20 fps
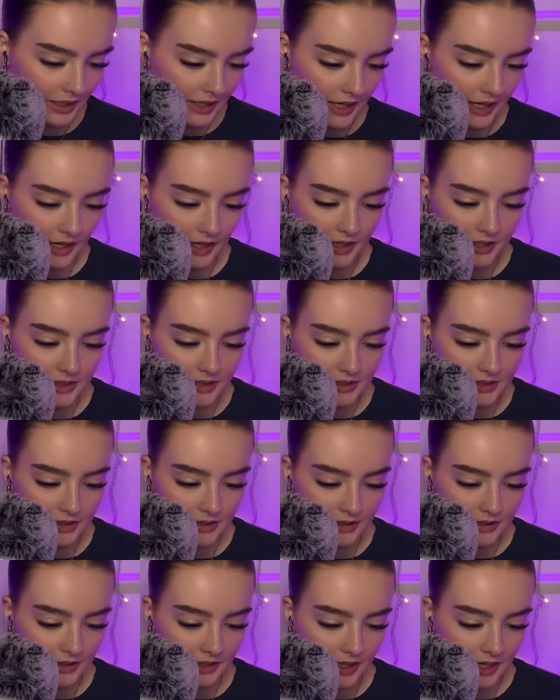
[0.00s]

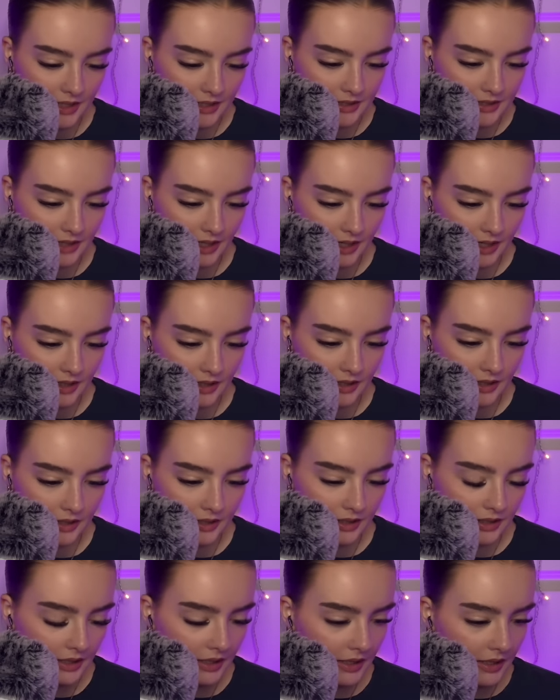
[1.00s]
and it kind of slayed.
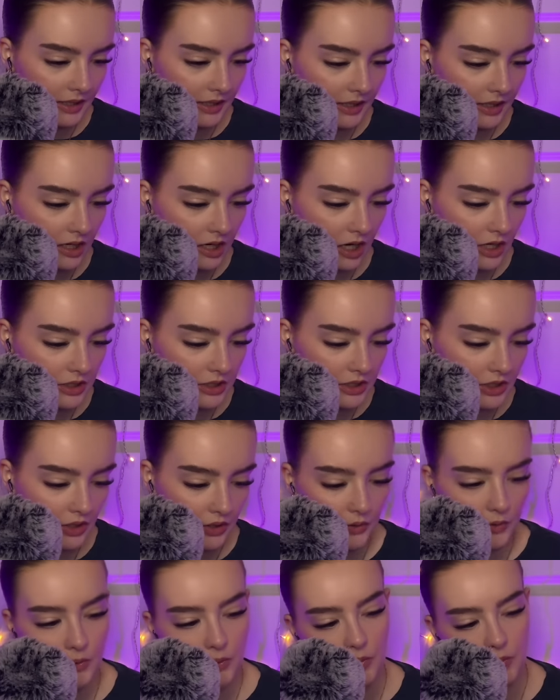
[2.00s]
Encanto,
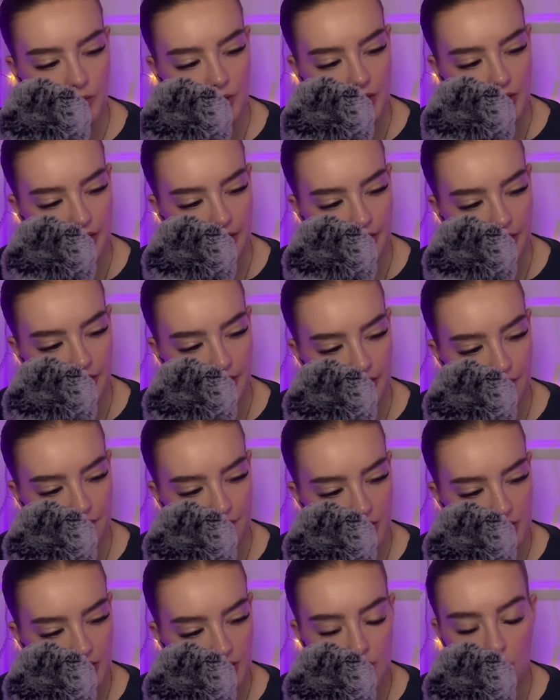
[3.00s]
I
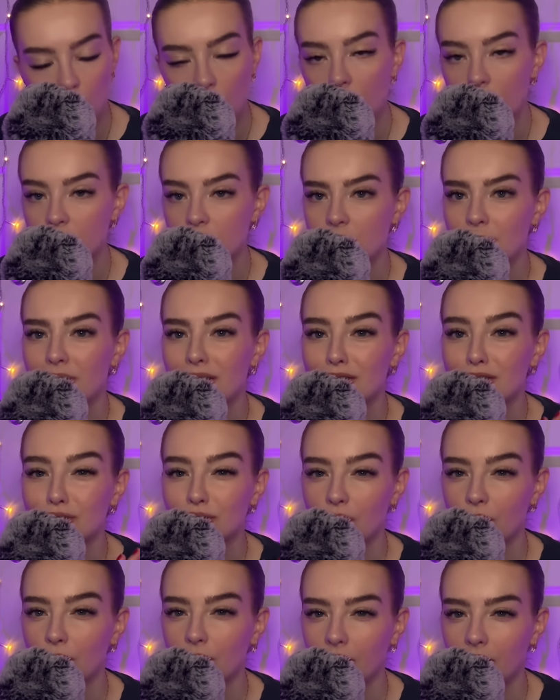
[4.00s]
finally watched. I'm, like,
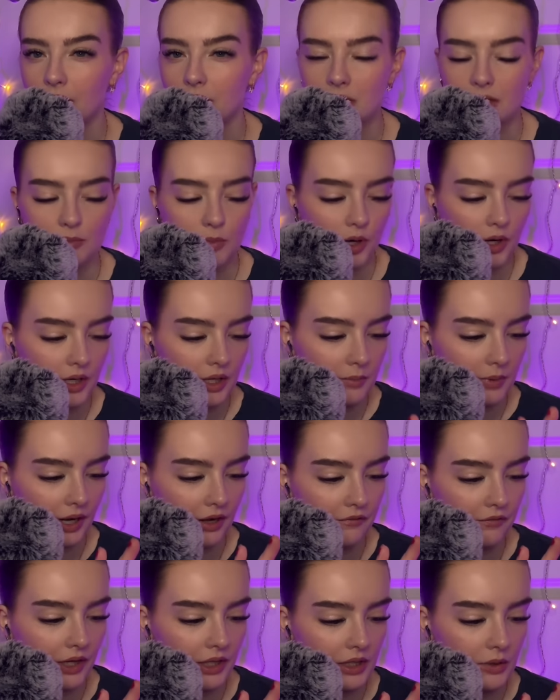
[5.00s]
so late to the party, but I
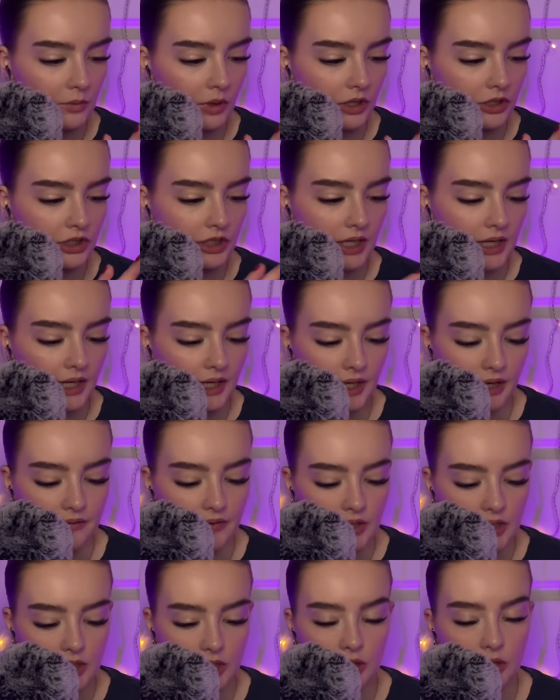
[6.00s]
finally watched it. I gave
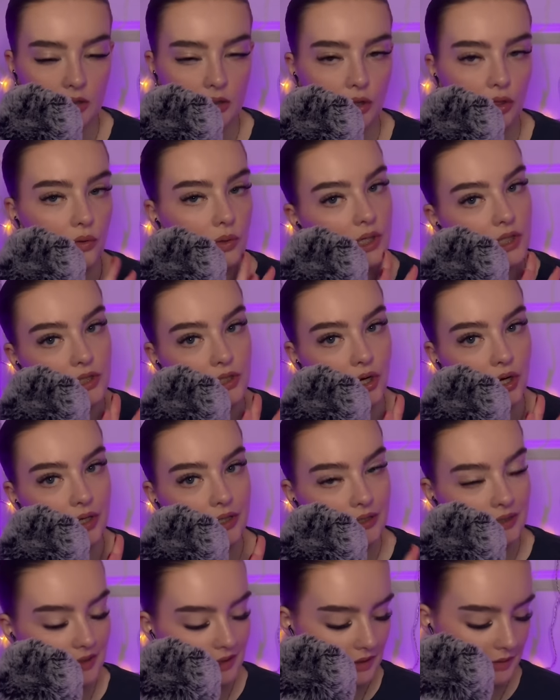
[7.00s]
it 3
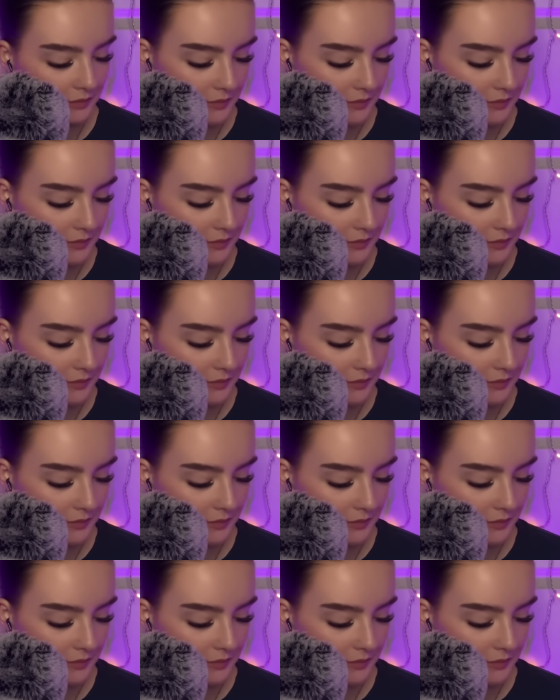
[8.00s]
stars.